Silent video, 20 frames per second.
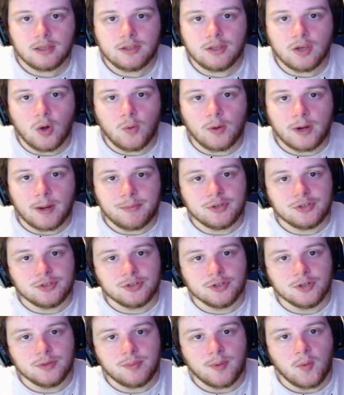Yo, what up
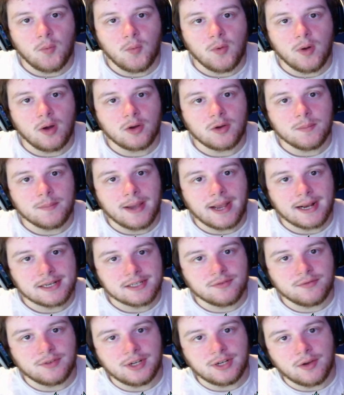YouTube? Welcome back to
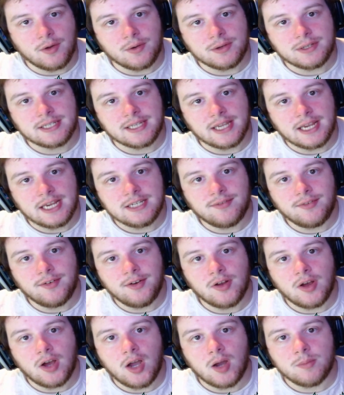the video. Today's
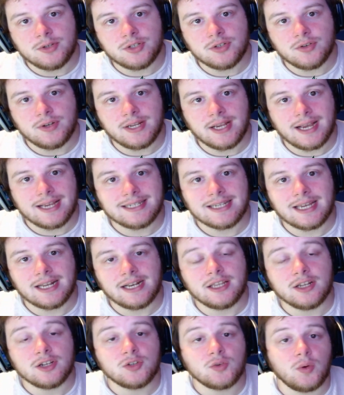video, I'll be showing you guys how
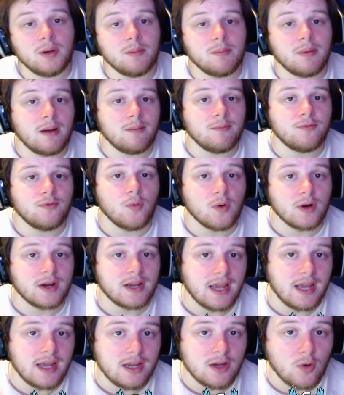to get 20 bomb
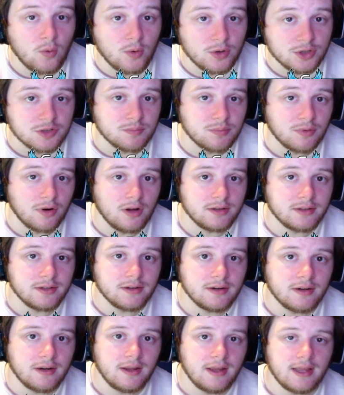4K on
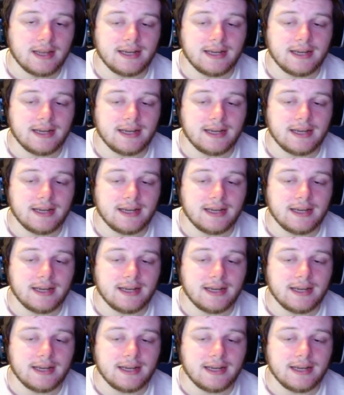Gibraltar.